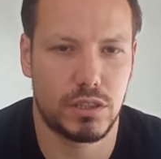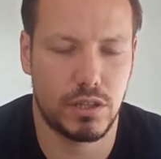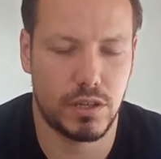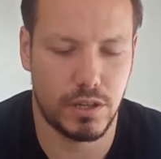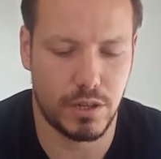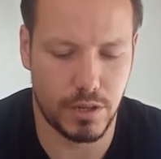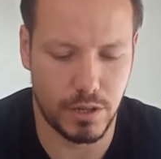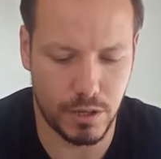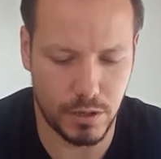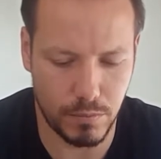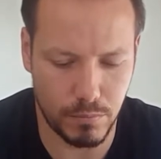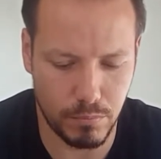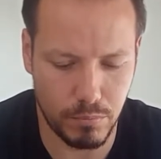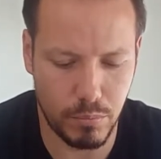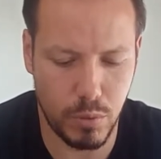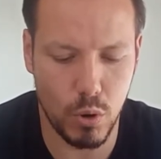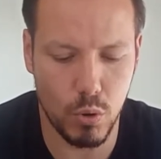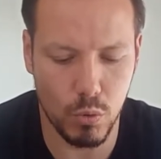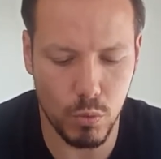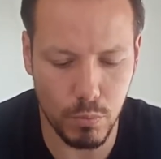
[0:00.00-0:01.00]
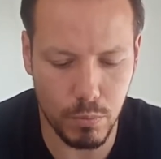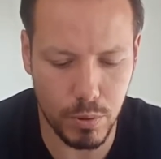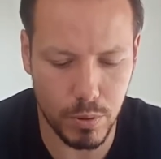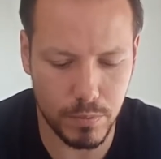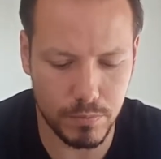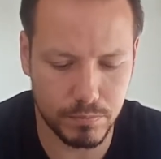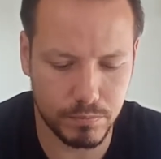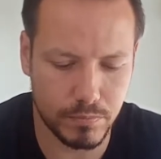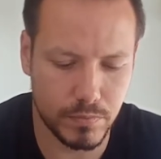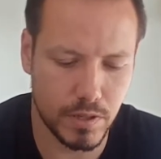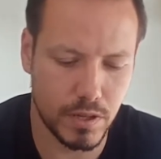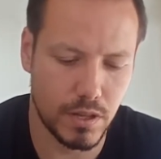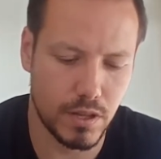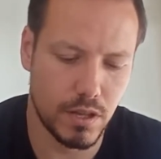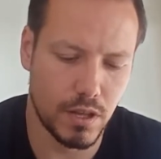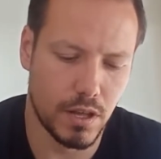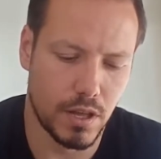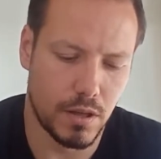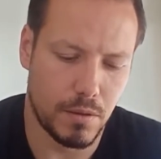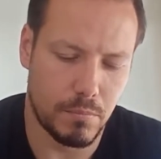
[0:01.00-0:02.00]
Pulp,
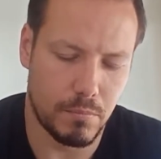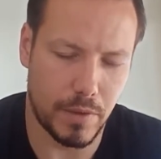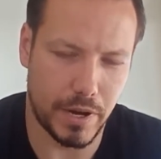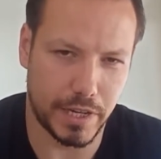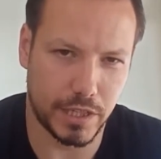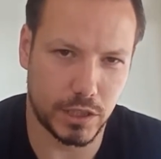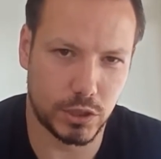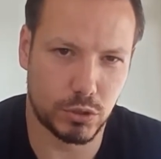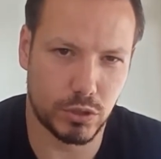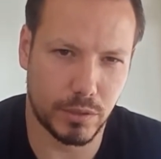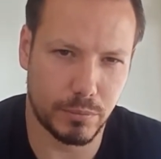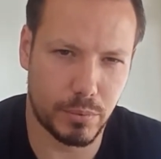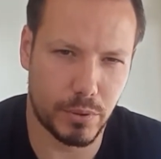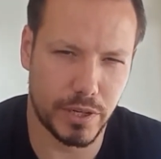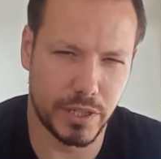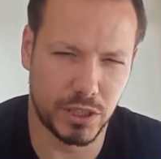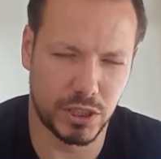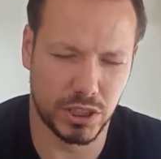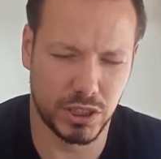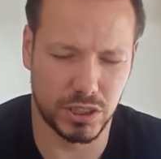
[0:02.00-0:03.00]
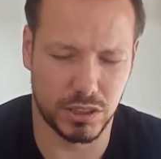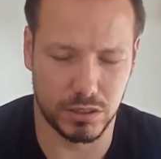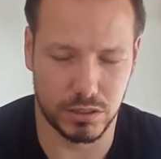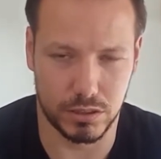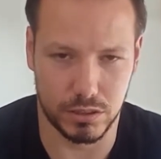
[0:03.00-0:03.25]
Manic Street Preachers.